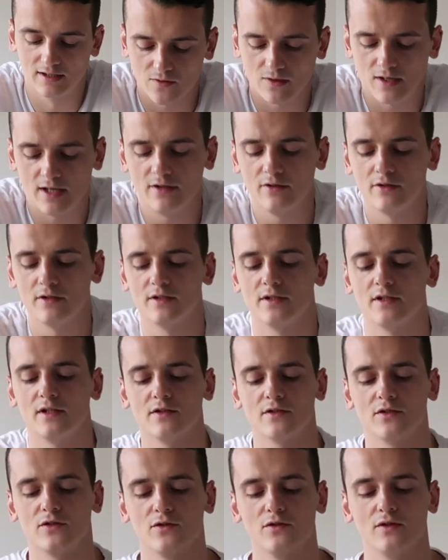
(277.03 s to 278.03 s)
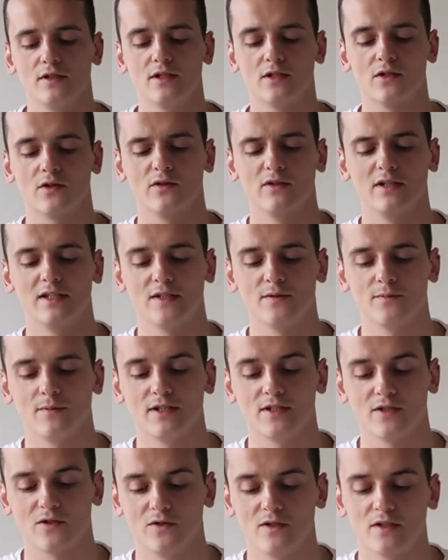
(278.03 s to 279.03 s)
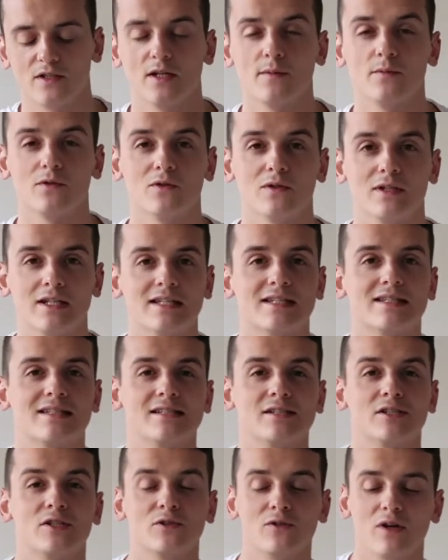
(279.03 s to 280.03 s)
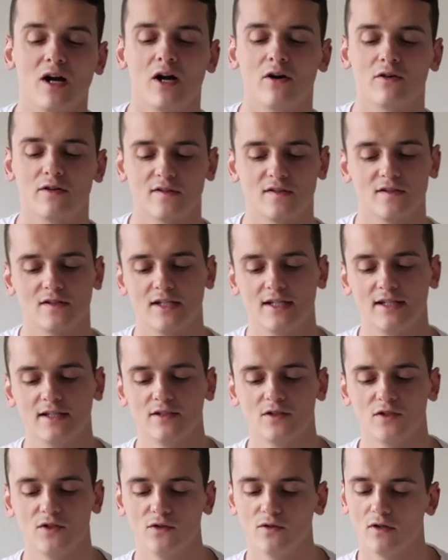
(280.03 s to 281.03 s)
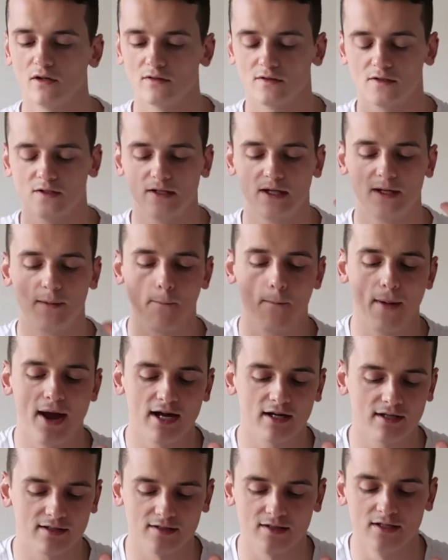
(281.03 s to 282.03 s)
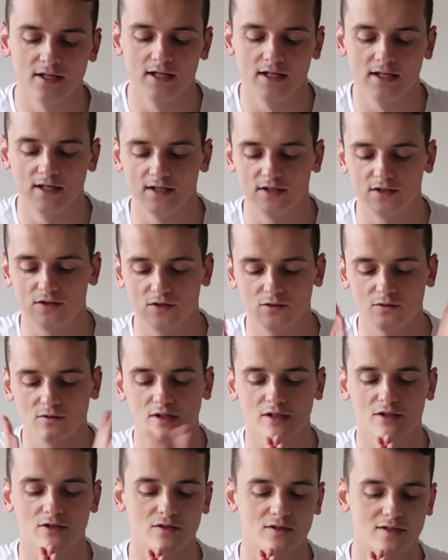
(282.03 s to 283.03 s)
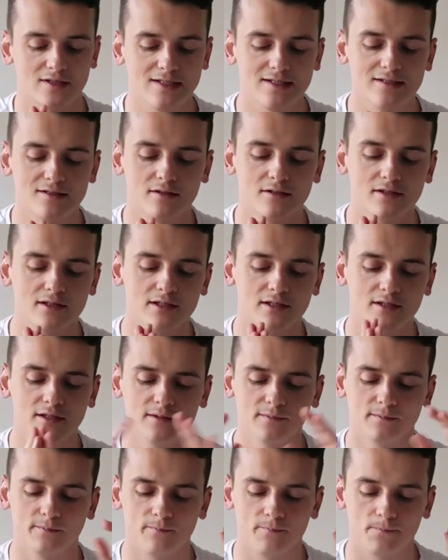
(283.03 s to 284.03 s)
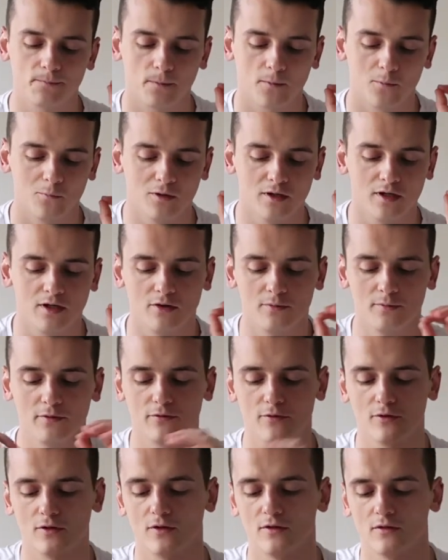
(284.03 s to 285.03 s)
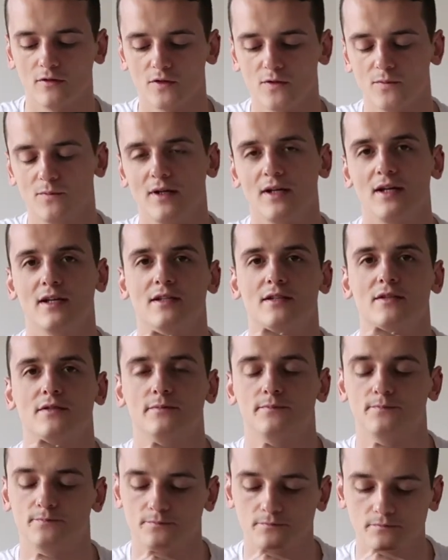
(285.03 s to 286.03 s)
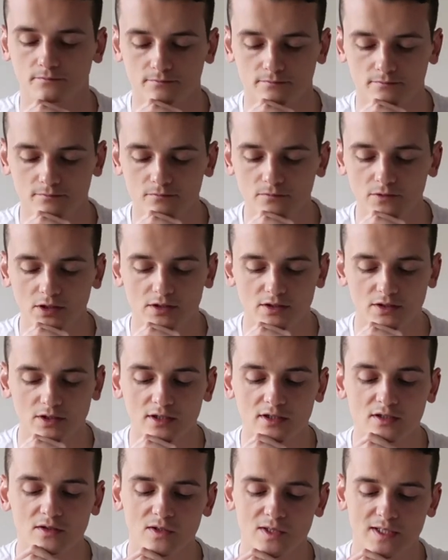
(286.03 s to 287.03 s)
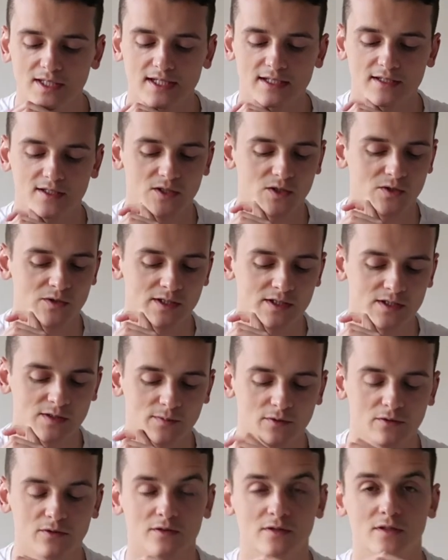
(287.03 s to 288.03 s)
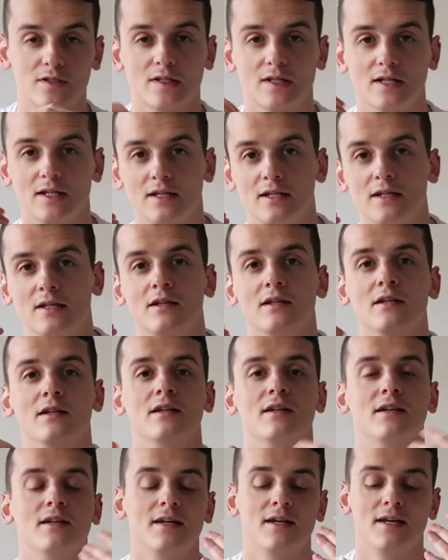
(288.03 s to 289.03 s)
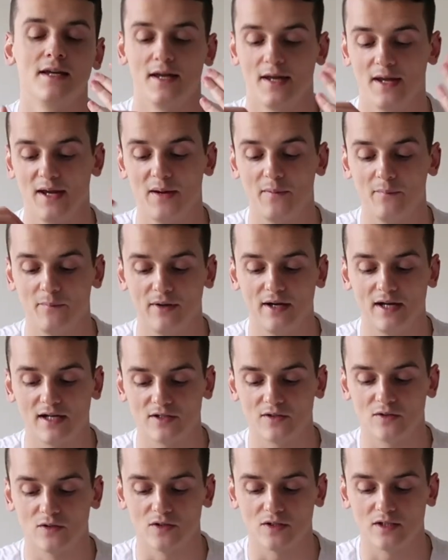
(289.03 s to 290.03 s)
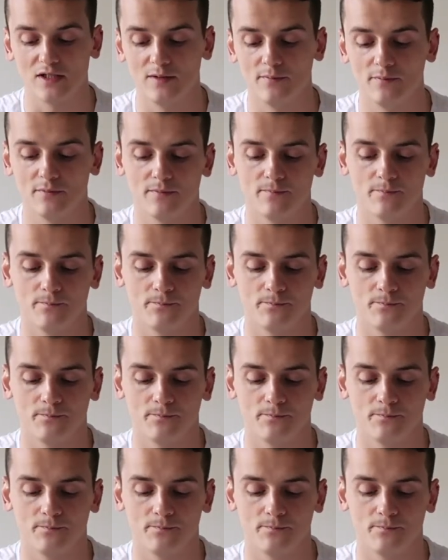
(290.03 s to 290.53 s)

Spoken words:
So I noted down to decrease my screen time to less than 2 hours a day, 2 hours a day max, doing that consistently, 1 hour before going to bed, not using any screens because it can impact your sleep,